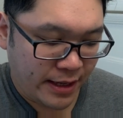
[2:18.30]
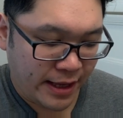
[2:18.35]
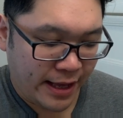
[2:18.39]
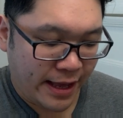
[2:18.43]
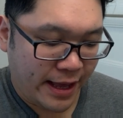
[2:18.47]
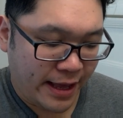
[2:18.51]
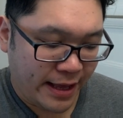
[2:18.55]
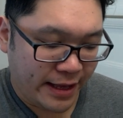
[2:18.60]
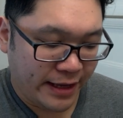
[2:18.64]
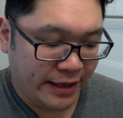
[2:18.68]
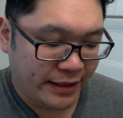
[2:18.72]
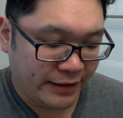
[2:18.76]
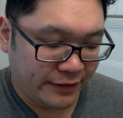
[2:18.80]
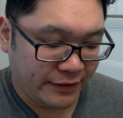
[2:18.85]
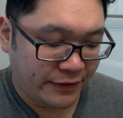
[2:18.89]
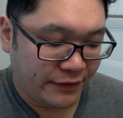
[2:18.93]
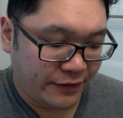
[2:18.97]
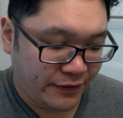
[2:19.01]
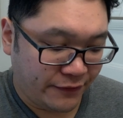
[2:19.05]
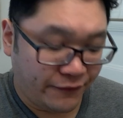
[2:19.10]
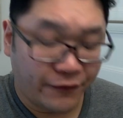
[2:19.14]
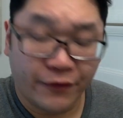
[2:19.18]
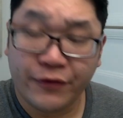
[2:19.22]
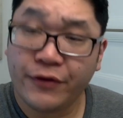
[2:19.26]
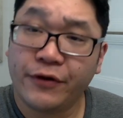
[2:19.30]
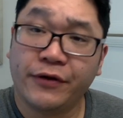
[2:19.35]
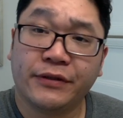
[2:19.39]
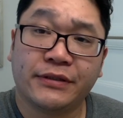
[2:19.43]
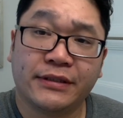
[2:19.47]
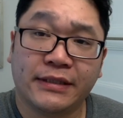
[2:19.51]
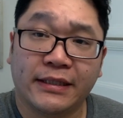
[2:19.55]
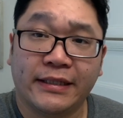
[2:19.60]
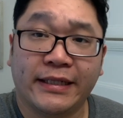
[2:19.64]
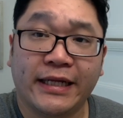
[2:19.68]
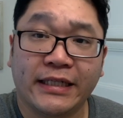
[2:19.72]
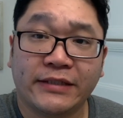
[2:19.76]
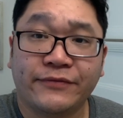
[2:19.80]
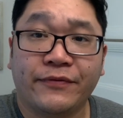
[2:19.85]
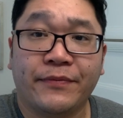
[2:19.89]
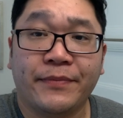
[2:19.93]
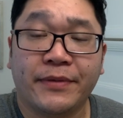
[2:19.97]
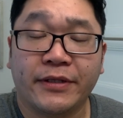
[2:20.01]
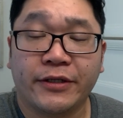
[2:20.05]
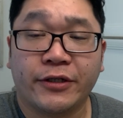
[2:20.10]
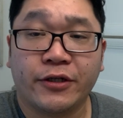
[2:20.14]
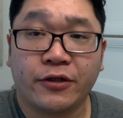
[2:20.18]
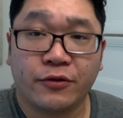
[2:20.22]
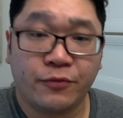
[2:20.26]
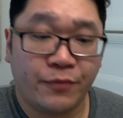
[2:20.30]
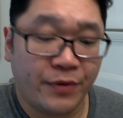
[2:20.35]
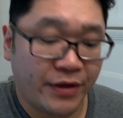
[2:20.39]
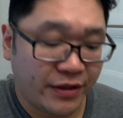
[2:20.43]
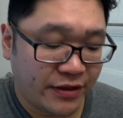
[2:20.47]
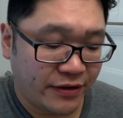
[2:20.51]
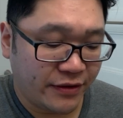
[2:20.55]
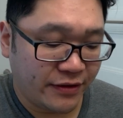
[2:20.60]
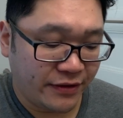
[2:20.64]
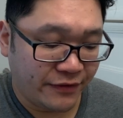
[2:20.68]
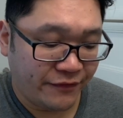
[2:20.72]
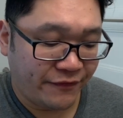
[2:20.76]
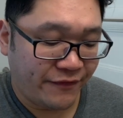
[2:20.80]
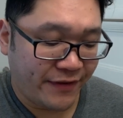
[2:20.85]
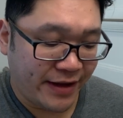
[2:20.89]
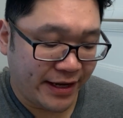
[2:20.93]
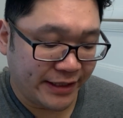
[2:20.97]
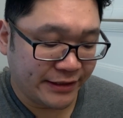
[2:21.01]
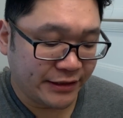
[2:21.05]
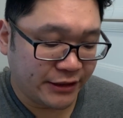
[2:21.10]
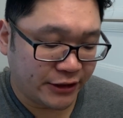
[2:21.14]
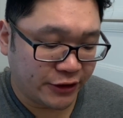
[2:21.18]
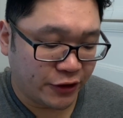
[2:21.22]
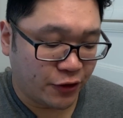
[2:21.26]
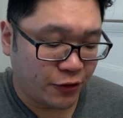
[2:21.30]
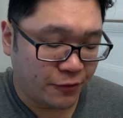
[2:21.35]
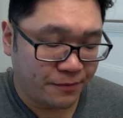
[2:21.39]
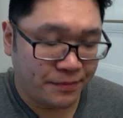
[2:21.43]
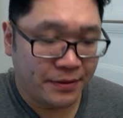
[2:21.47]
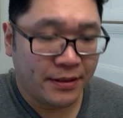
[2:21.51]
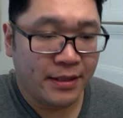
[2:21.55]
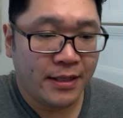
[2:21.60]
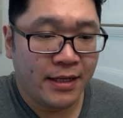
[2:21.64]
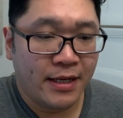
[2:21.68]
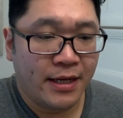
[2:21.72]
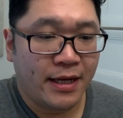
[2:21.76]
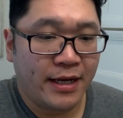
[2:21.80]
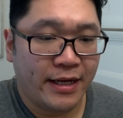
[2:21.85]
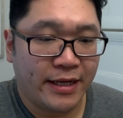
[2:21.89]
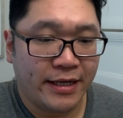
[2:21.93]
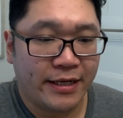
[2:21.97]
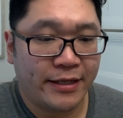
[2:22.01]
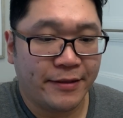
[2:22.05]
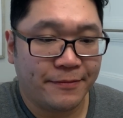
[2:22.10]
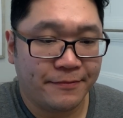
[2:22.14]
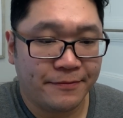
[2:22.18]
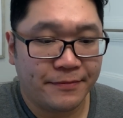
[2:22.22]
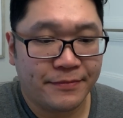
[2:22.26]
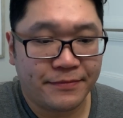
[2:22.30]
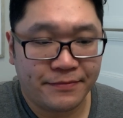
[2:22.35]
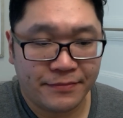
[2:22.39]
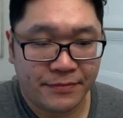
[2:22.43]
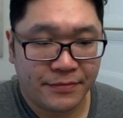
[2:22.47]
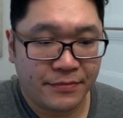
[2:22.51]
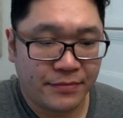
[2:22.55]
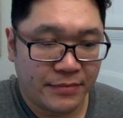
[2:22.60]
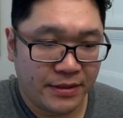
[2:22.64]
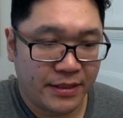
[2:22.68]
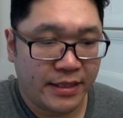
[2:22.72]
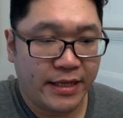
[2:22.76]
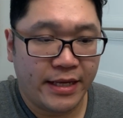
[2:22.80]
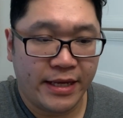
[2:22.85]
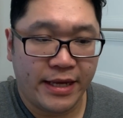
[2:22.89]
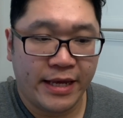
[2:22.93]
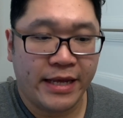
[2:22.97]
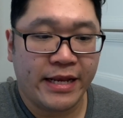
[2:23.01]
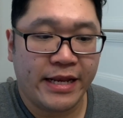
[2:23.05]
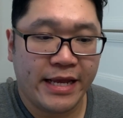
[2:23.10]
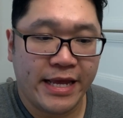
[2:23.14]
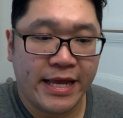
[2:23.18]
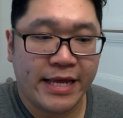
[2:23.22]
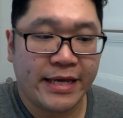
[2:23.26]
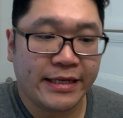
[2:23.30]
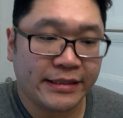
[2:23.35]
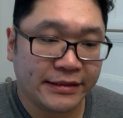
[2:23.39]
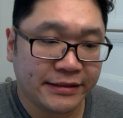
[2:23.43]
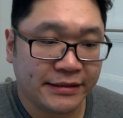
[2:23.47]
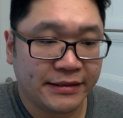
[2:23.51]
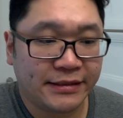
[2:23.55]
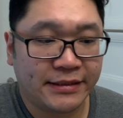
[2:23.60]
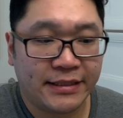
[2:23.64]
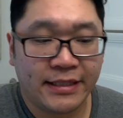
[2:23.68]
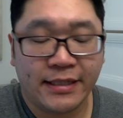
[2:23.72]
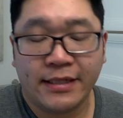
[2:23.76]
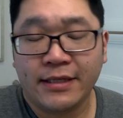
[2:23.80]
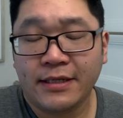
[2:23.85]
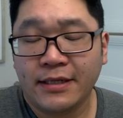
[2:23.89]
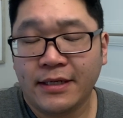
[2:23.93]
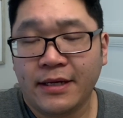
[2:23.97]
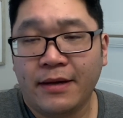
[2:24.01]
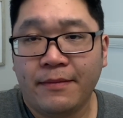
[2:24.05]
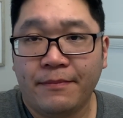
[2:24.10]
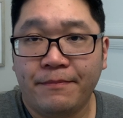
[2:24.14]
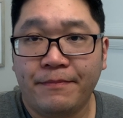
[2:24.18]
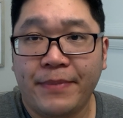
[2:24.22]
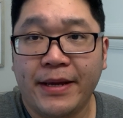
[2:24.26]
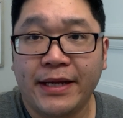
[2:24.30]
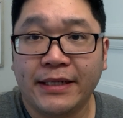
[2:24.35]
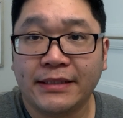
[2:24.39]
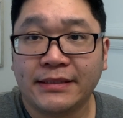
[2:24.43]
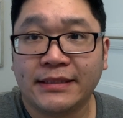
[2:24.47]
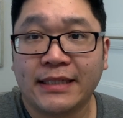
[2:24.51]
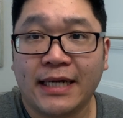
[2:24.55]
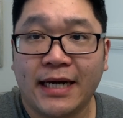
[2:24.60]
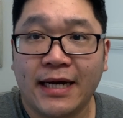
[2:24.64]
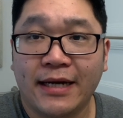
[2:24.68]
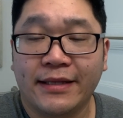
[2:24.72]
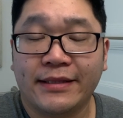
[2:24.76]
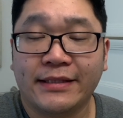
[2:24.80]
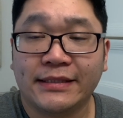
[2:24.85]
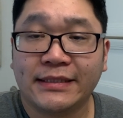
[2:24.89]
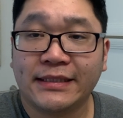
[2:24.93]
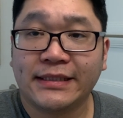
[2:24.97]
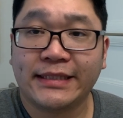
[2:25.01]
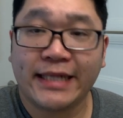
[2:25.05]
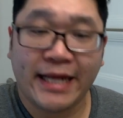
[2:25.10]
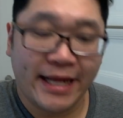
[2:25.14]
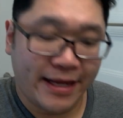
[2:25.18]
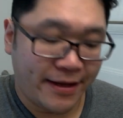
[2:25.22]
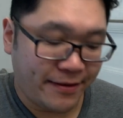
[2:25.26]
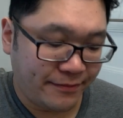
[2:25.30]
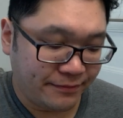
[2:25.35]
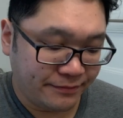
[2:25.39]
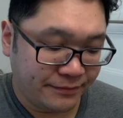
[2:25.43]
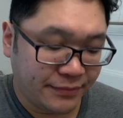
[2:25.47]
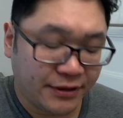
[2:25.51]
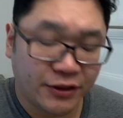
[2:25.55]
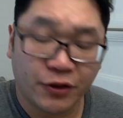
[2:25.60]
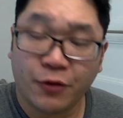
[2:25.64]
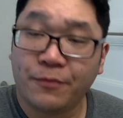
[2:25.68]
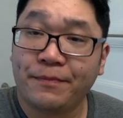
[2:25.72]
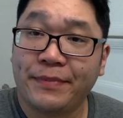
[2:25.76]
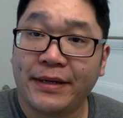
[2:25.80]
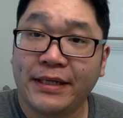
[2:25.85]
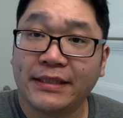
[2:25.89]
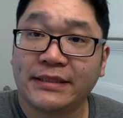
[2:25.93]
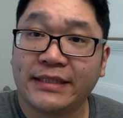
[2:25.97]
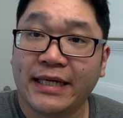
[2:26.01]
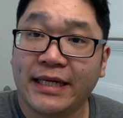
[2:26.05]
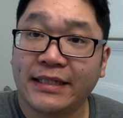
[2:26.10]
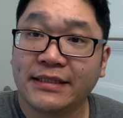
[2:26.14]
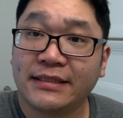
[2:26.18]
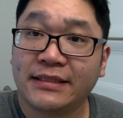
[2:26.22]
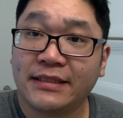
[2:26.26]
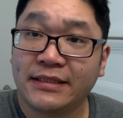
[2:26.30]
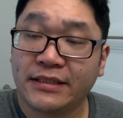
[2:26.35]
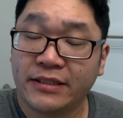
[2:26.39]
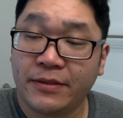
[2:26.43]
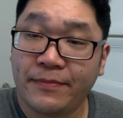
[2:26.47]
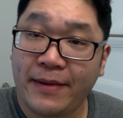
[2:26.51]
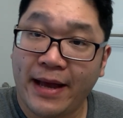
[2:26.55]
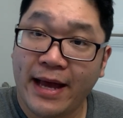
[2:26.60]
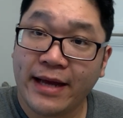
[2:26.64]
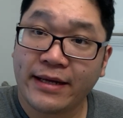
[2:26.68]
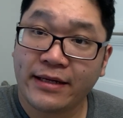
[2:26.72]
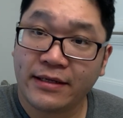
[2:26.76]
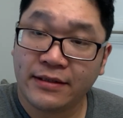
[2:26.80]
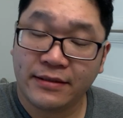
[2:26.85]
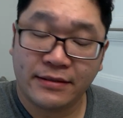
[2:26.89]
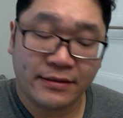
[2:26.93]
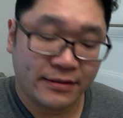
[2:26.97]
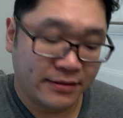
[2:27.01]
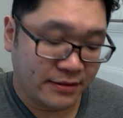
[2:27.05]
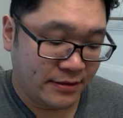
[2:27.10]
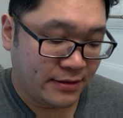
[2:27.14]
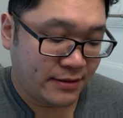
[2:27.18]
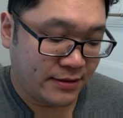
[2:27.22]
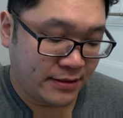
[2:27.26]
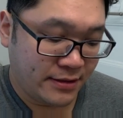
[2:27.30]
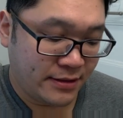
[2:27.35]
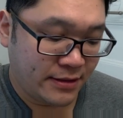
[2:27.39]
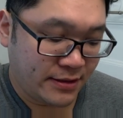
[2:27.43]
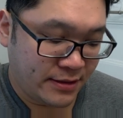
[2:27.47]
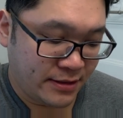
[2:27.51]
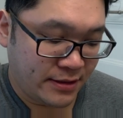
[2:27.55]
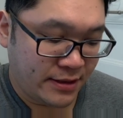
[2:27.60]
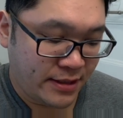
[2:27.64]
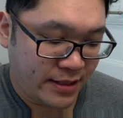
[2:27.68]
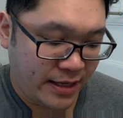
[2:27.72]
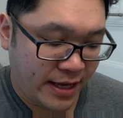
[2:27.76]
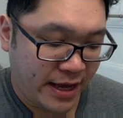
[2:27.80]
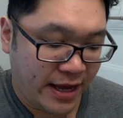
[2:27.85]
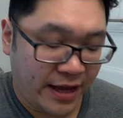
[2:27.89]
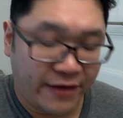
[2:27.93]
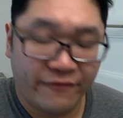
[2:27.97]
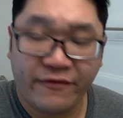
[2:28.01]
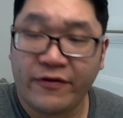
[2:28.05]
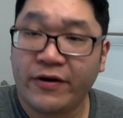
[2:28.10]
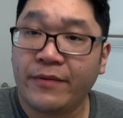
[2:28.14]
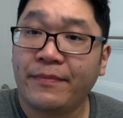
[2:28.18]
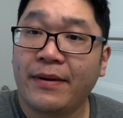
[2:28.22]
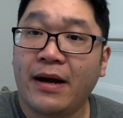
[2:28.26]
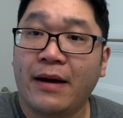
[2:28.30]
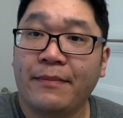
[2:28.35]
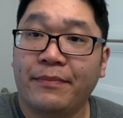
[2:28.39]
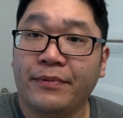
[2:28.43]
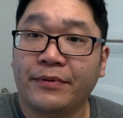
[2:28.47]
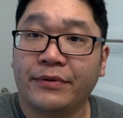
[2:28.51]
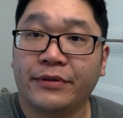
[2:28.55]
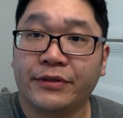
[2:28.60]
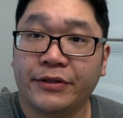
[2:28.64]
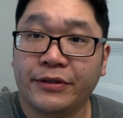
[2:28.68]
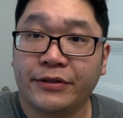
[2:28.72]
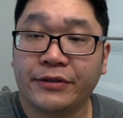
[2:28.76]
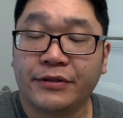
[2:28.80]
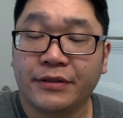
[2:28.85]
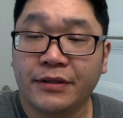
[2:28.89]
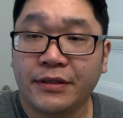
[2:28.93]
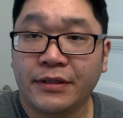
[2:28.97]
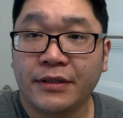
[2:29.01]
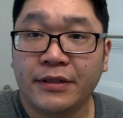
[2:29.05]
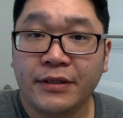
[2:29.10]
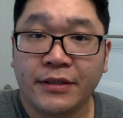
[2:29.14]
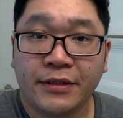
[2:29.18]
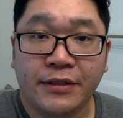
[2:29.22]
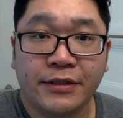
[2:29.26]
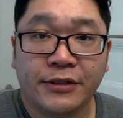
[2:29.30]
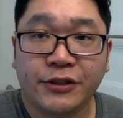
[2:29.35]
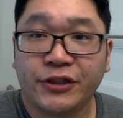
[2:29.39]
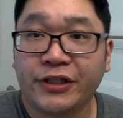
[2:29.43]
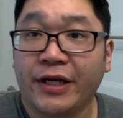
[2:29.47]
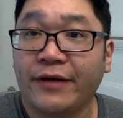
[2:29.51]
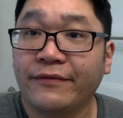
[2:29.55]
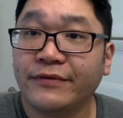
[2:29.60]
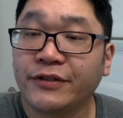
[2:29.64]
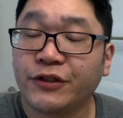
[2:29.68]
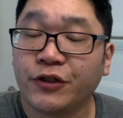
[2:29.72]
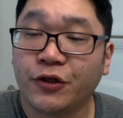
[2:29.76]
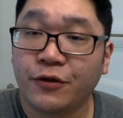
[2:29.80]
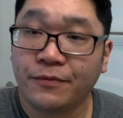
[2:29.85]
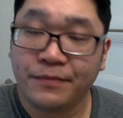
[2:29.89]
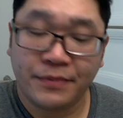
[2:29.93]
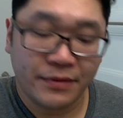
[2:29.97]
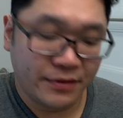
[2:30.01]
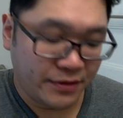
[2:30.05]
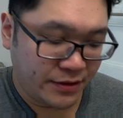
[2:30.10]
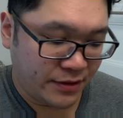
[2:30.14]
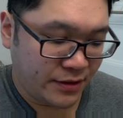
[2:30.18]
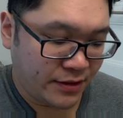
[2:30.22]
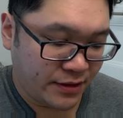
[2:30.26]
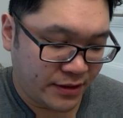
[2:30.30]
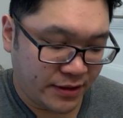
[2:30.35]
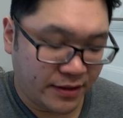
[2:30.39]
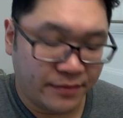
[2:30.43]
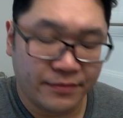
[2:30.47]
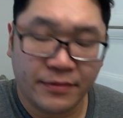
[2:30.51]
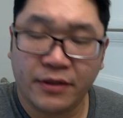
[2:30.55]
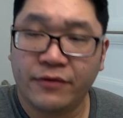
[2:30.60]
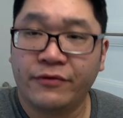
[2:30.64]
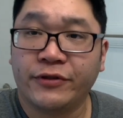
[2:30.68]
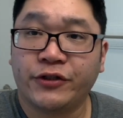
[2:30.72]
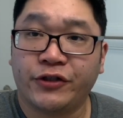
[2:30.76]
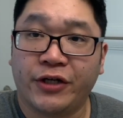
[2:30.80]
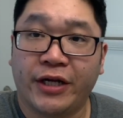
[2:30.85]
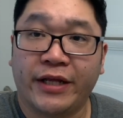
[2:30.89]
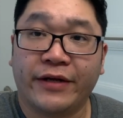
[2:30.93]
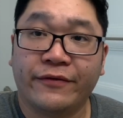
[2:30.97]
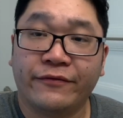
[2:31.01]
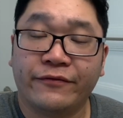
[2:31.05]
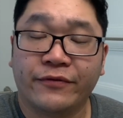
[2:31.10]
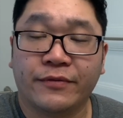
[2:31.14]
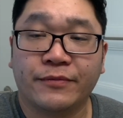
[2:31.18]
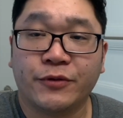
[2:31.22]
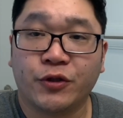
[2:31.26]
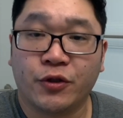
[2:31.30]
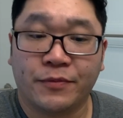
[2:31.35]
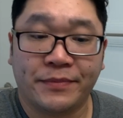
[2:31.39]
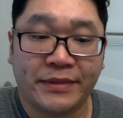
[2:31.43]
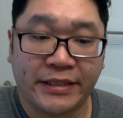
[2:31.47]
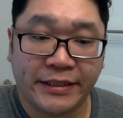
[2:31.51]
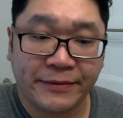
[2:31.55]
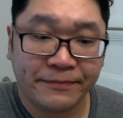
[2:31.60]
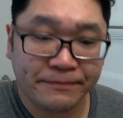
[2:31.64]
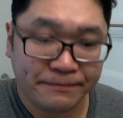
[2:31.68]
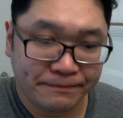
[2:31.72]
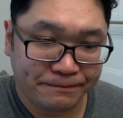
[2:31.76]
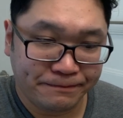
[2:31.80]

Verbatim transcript: And for those less familiar with the Fine soap, um, it is based on the same soap base as Tabac, a very popular shave soap um, originating from Germany.